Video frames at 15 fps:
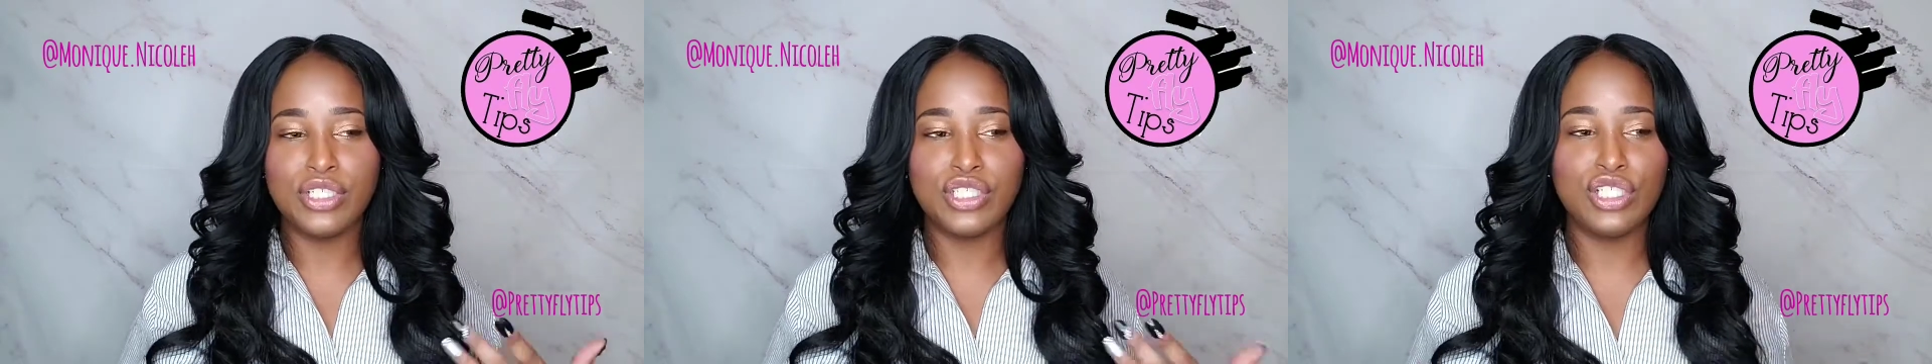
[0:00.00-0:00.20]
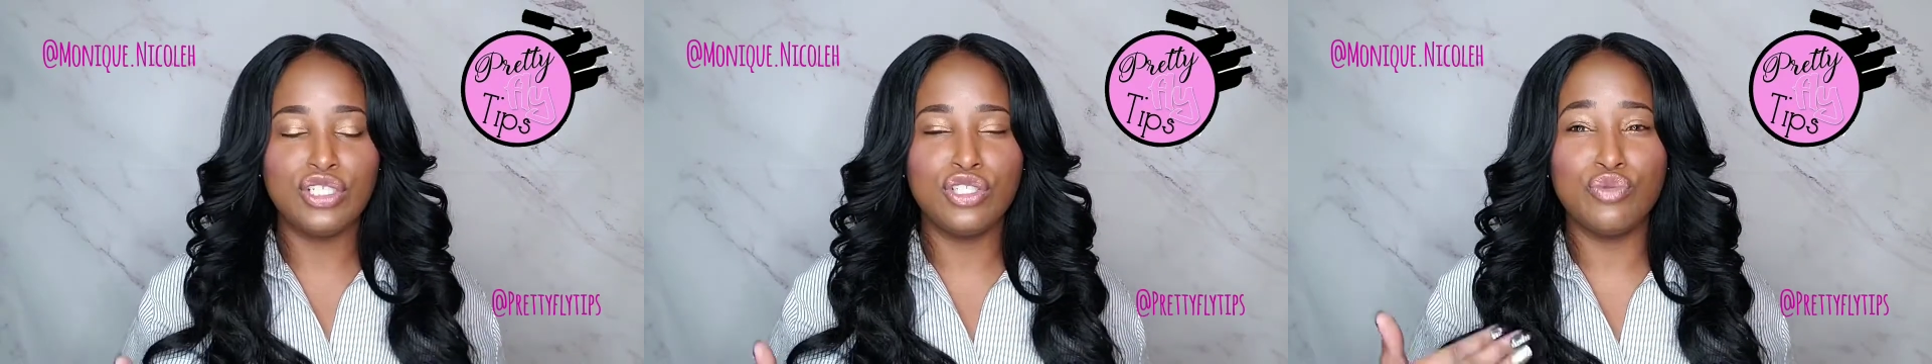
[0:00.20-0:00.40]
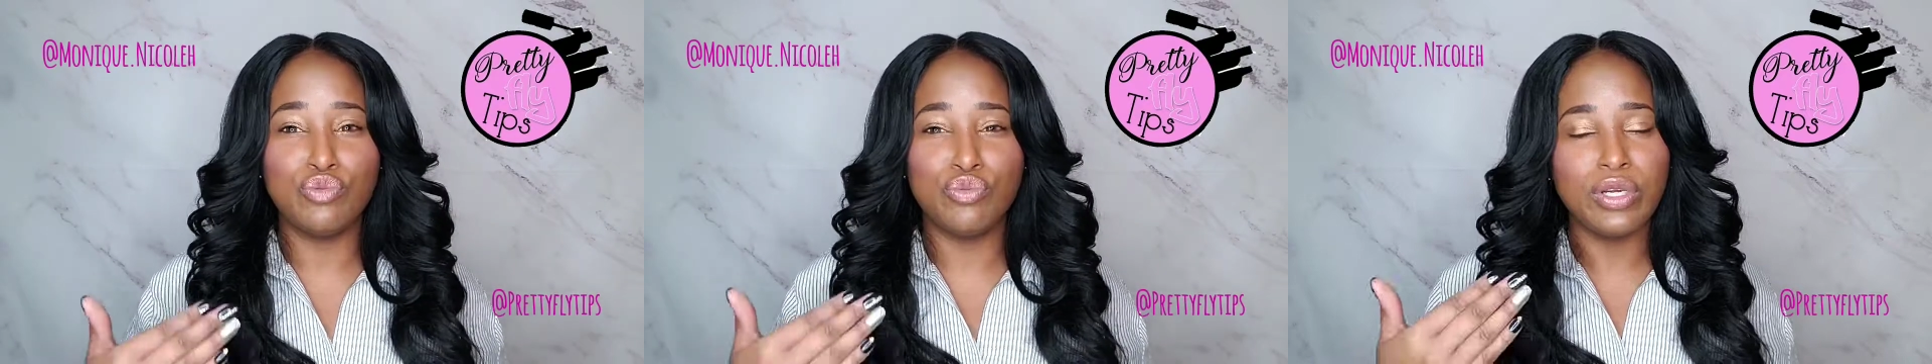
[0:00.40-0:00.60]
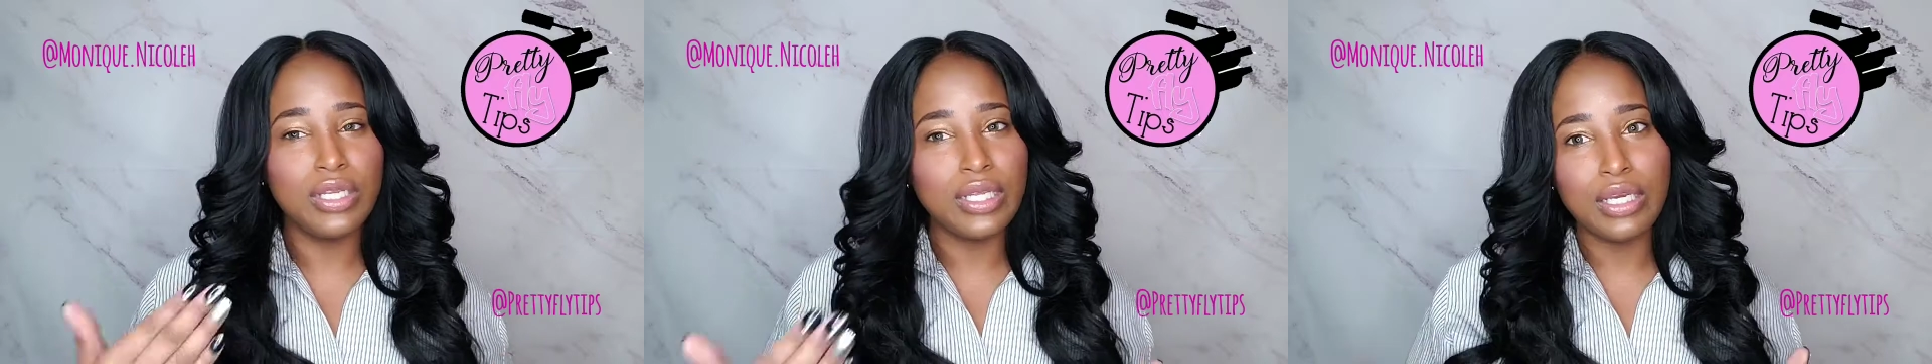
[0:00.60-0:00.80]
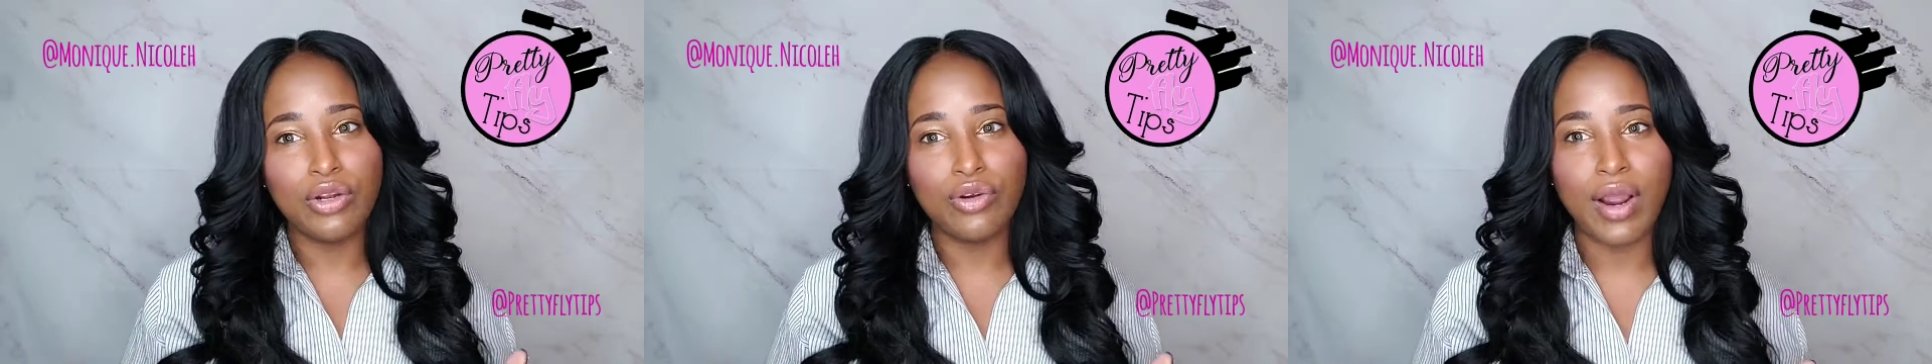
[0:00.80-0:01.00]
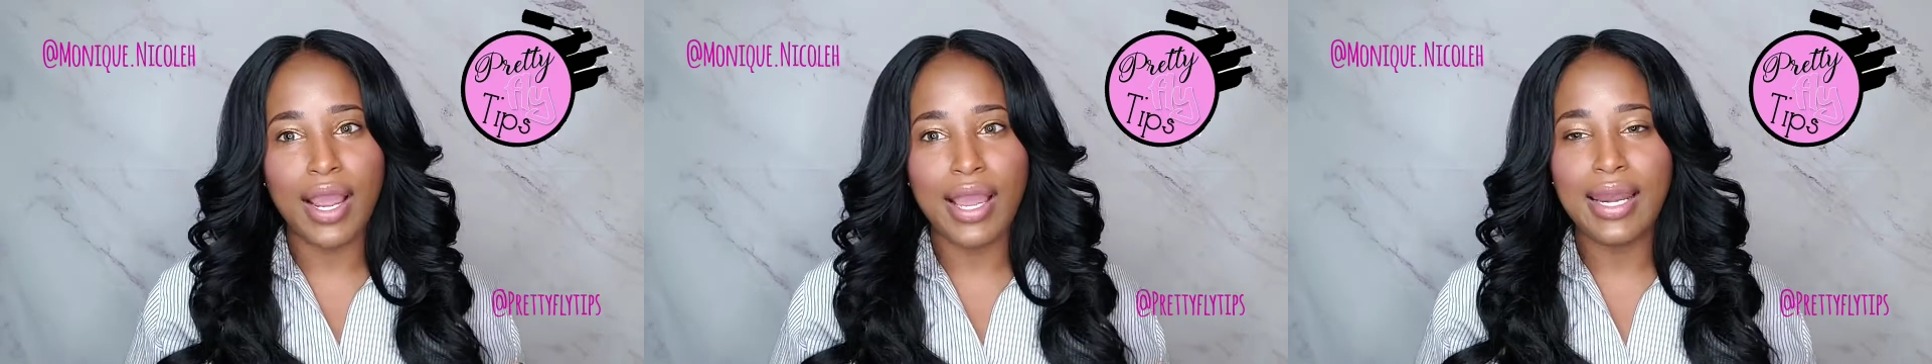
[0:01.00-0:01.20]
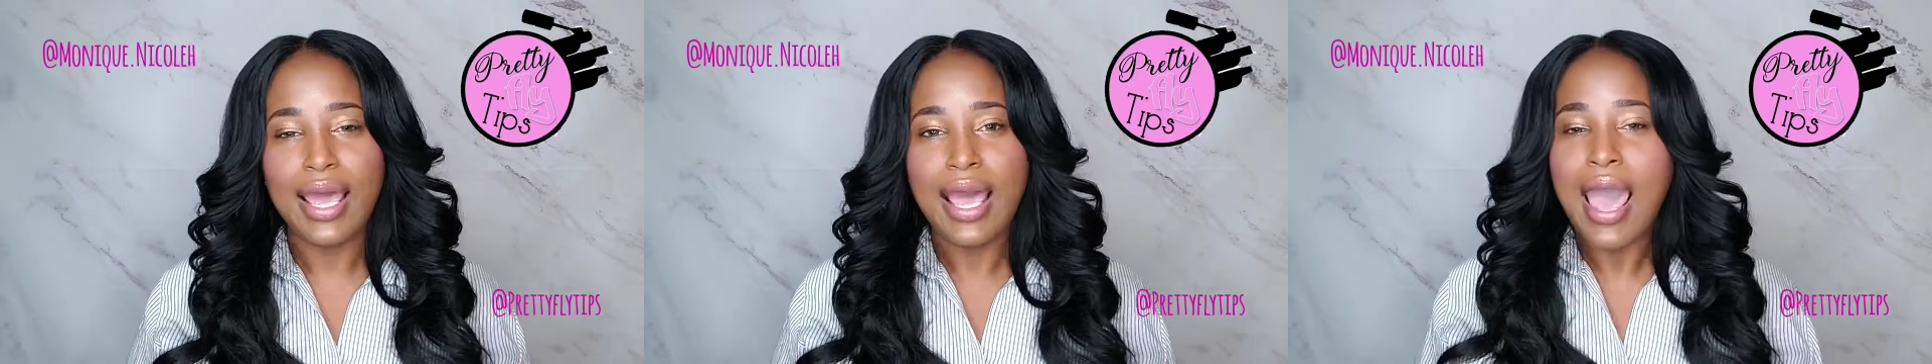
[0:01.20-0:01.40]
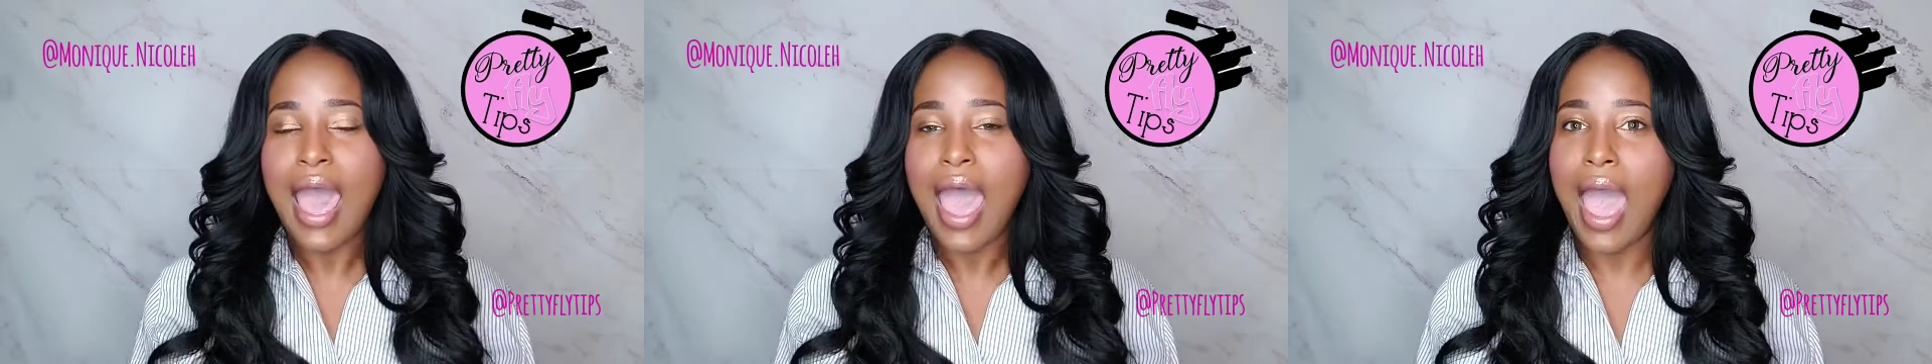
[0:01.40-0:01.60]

And she's really great